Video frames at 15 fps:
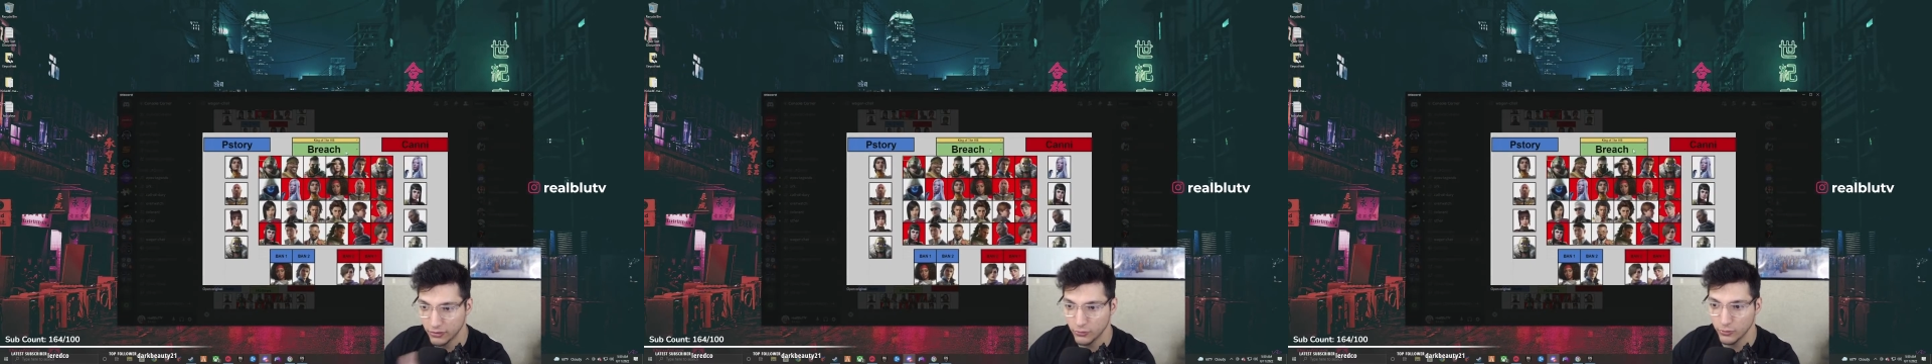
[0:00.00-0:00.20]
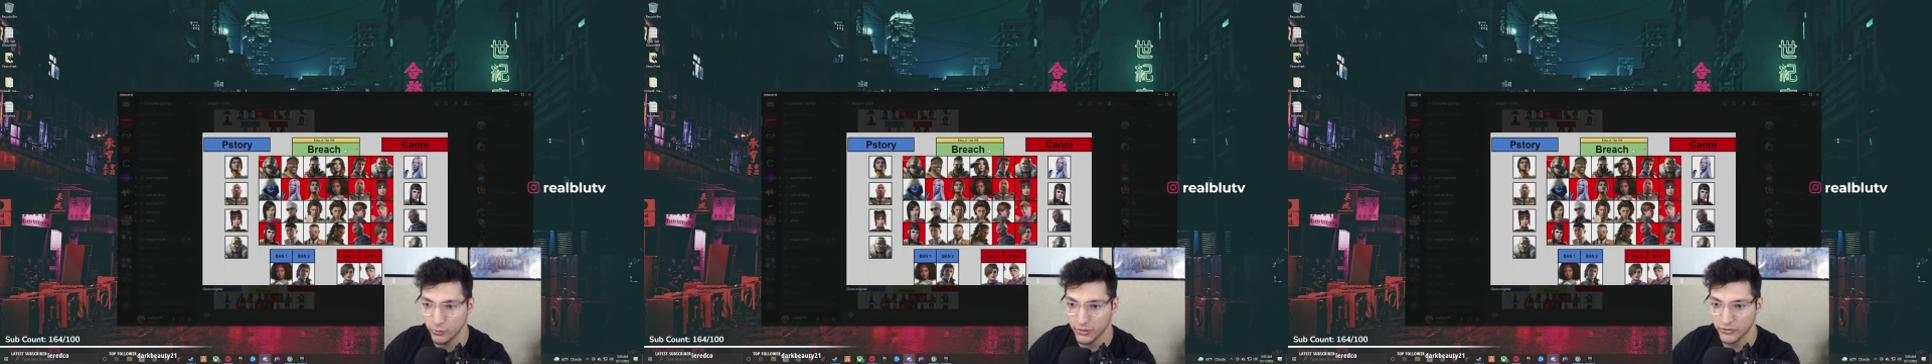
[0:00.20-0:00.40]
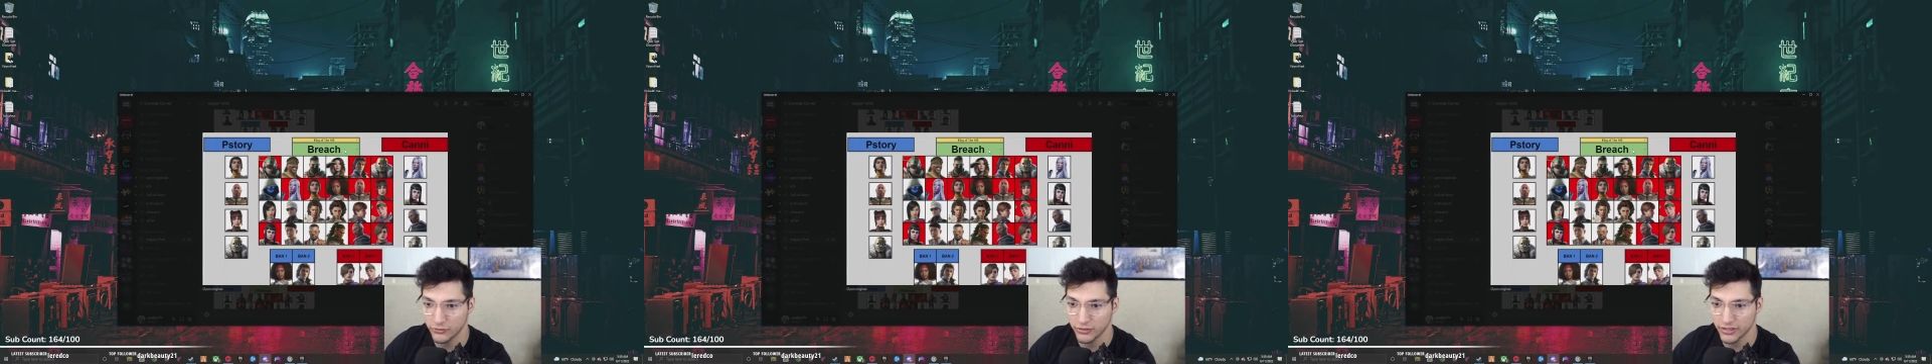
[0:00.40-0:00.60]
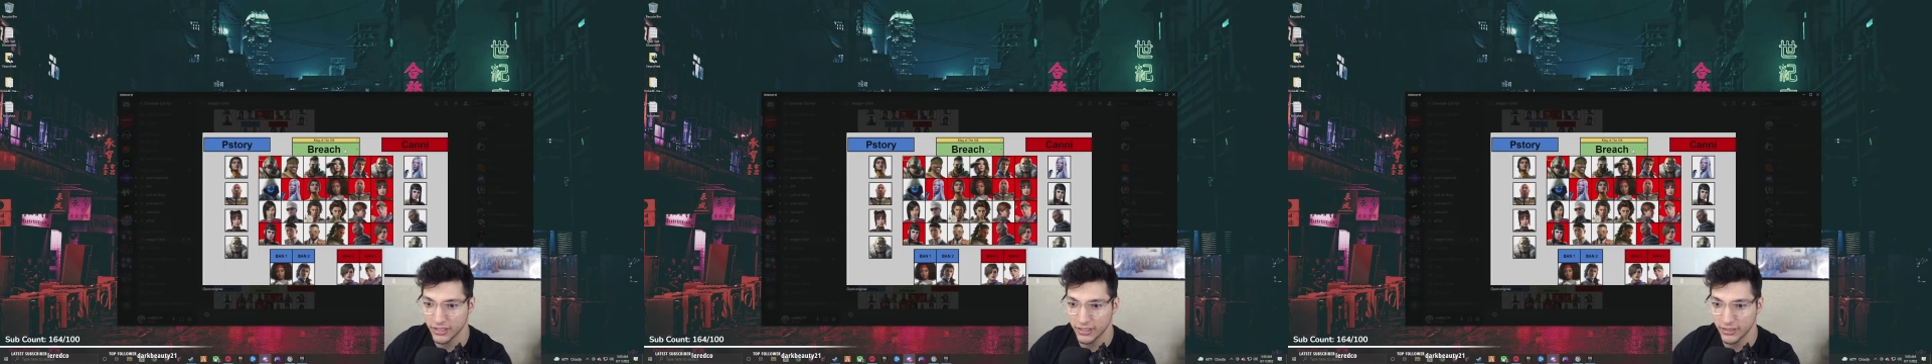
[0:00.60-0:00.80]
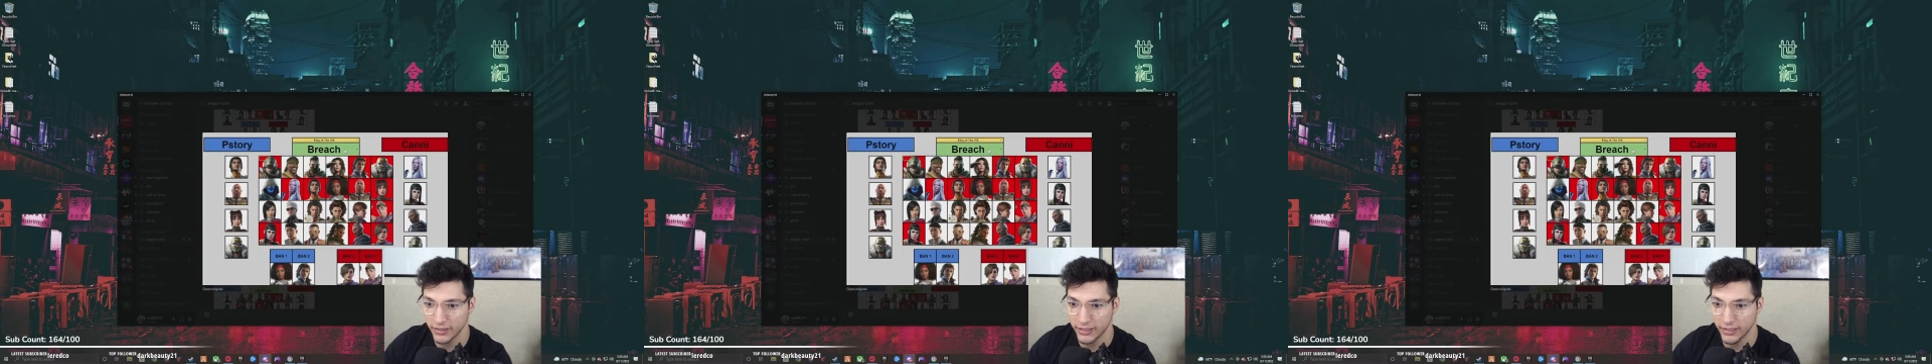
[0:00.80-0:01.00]
we went to a
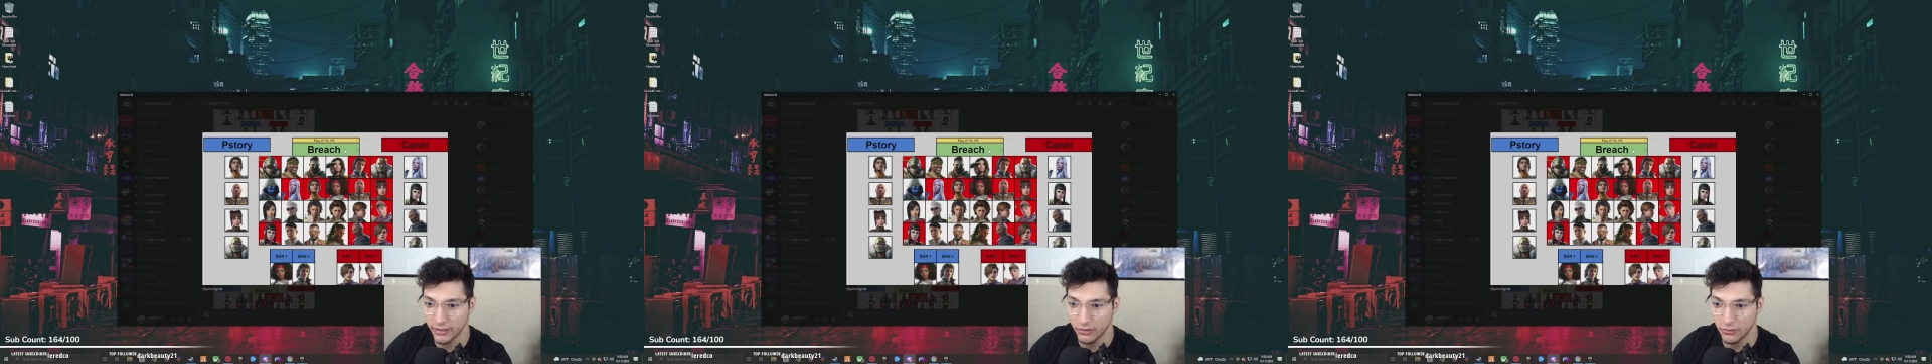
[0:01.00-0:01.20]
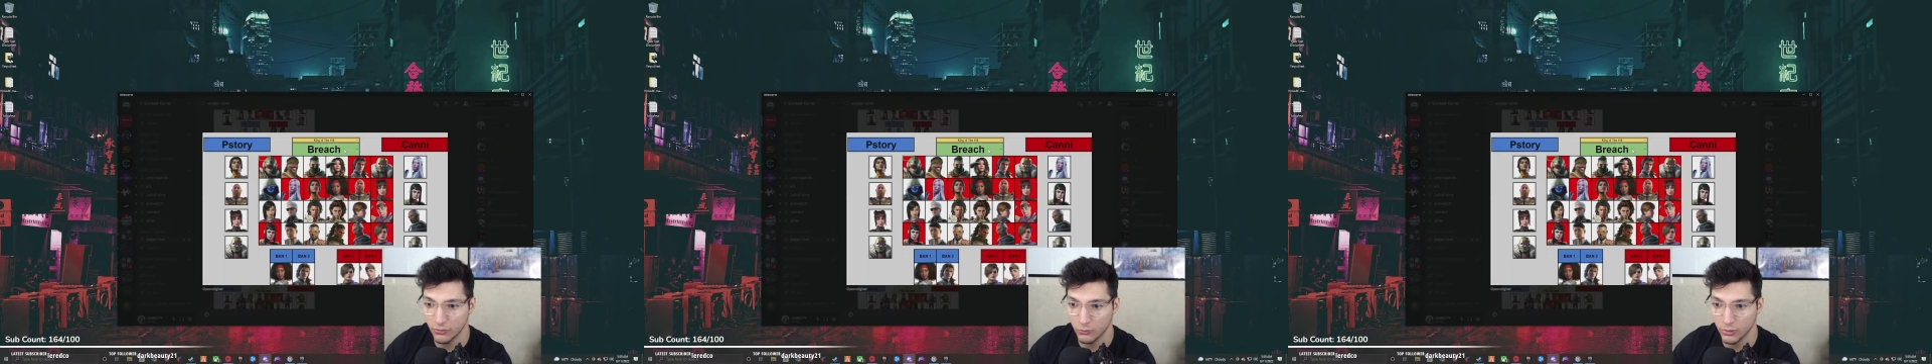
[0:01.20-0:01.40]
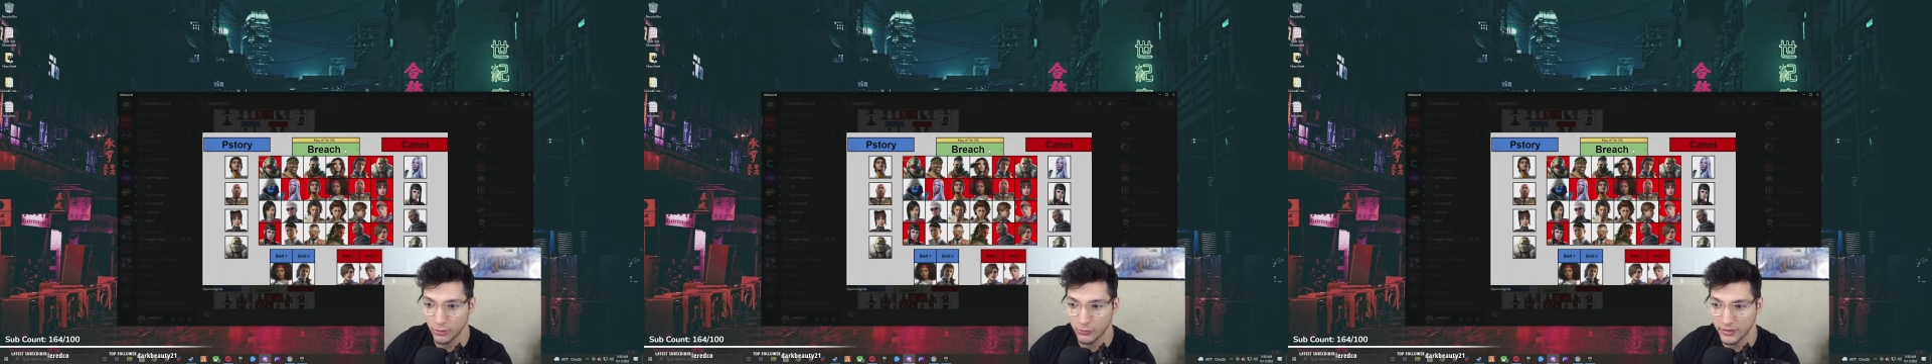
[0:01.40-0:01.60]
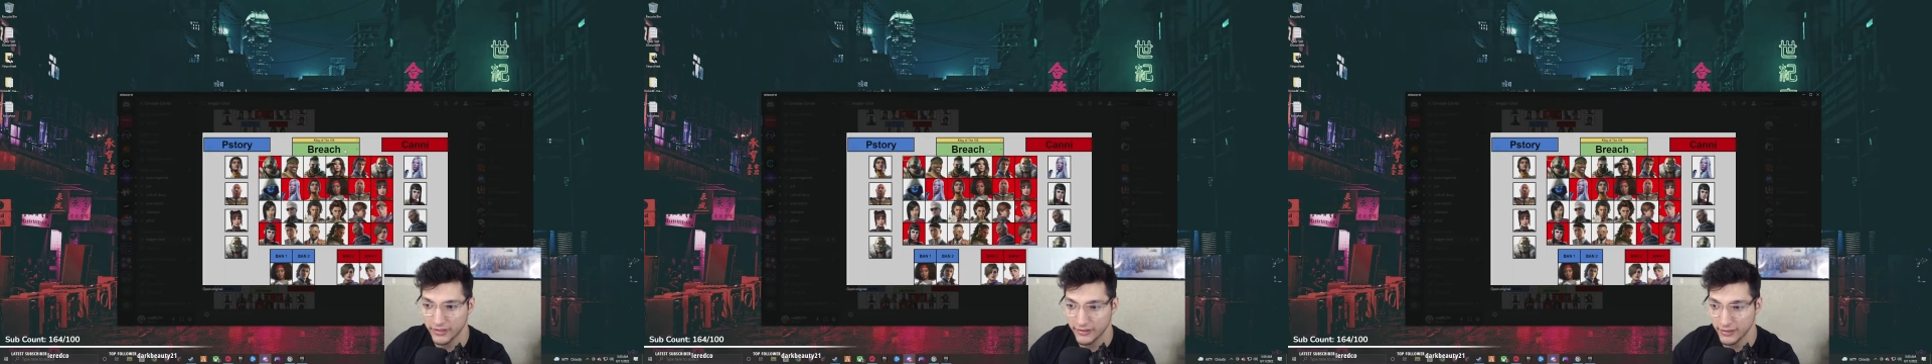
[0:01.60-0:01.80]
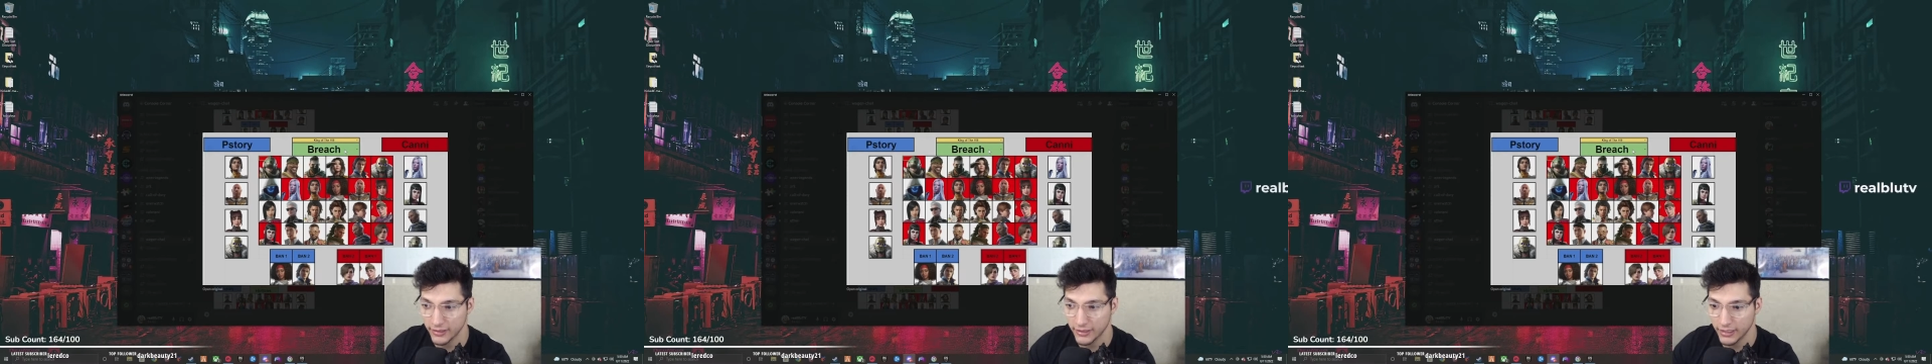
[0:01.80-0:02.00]
King of the Hill where we
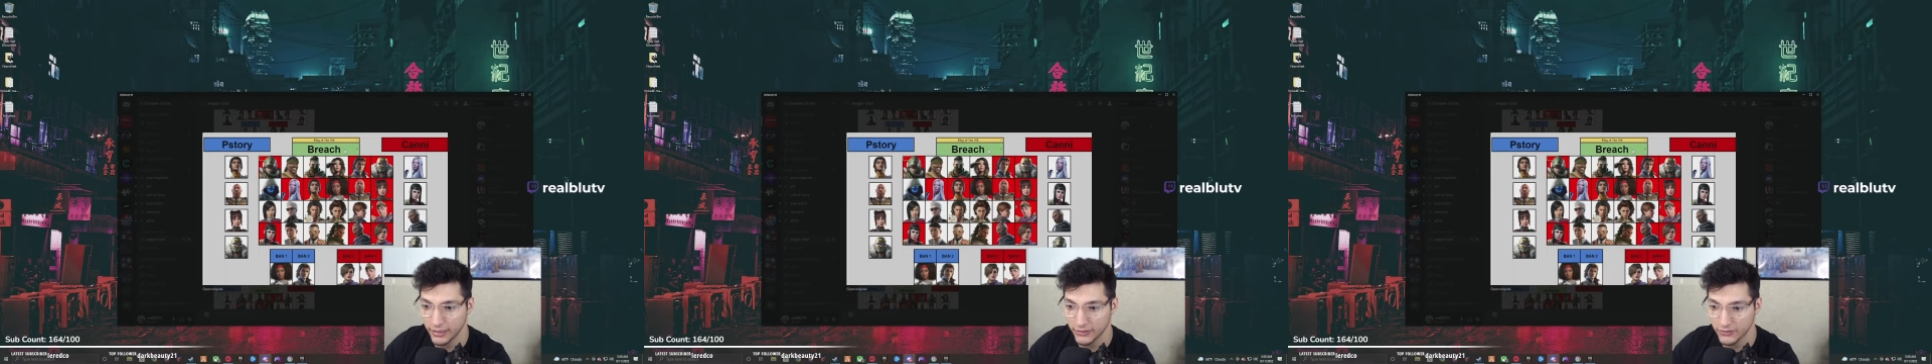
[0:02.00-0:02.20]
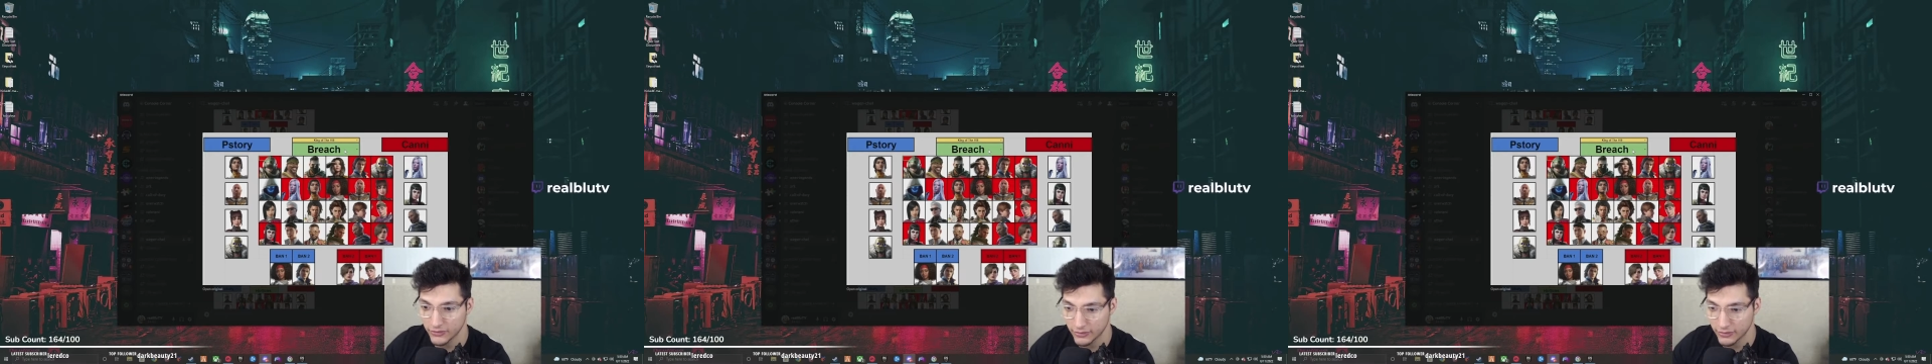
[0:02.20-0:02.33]
did a